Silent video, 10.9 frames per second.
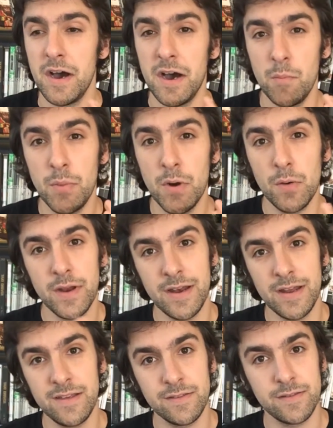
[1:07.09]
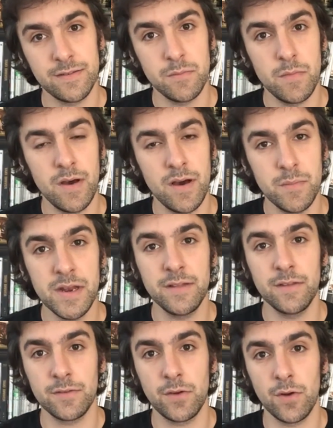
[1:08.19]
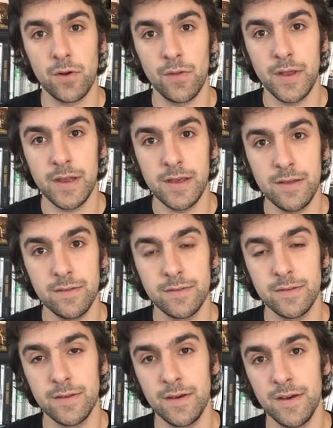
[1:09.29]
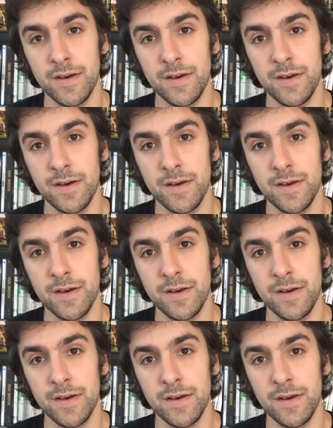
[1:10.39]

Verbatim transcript: boat, and he's meeting this girl that he's